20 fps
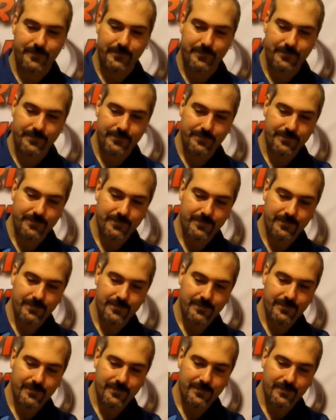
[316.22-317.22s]

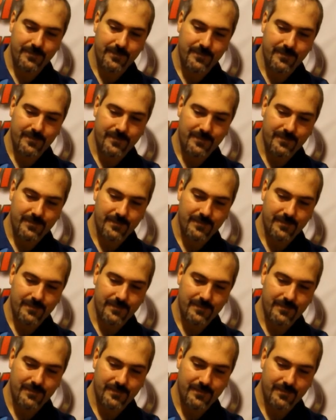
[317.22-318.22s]

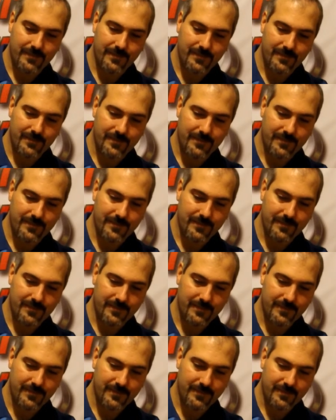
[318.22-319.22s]

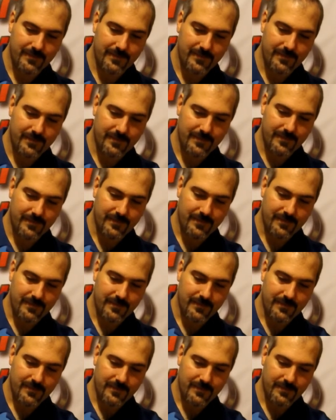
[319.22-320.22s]

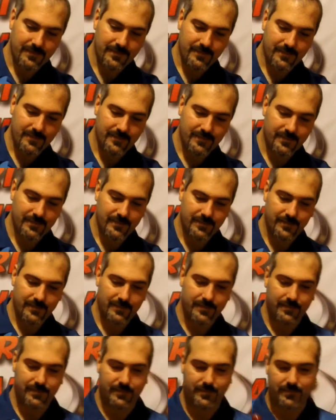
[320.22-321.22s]

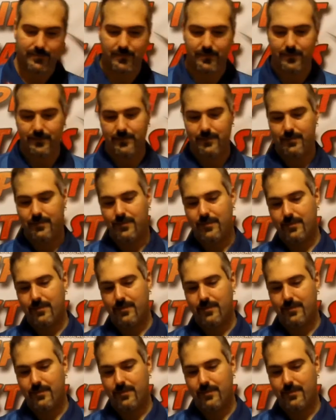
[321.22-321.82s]
(no one is talking)